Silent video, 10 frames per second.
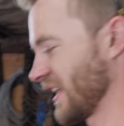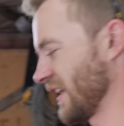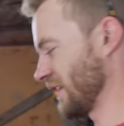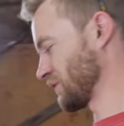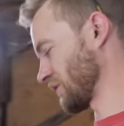I
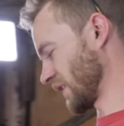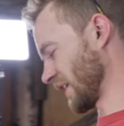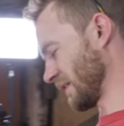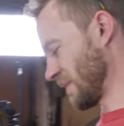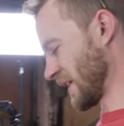can't just
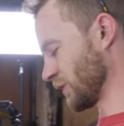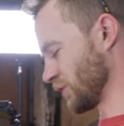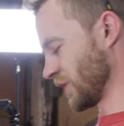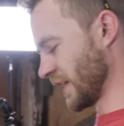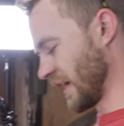like make a
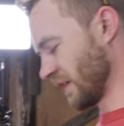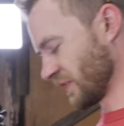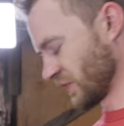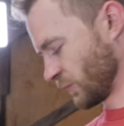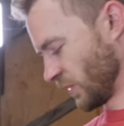jig out of
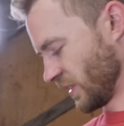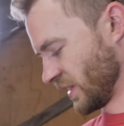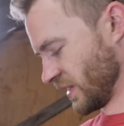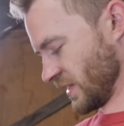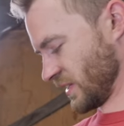this one
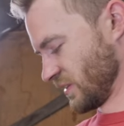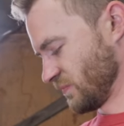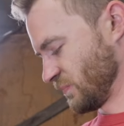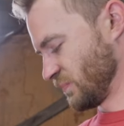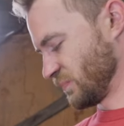
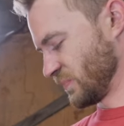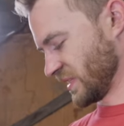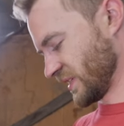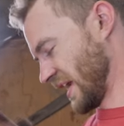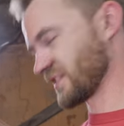
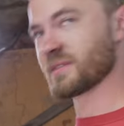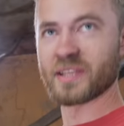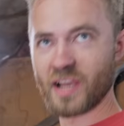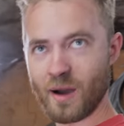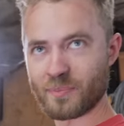because it has to
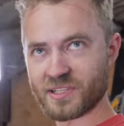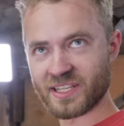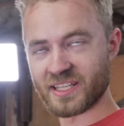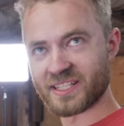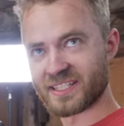be the
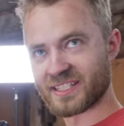opposite.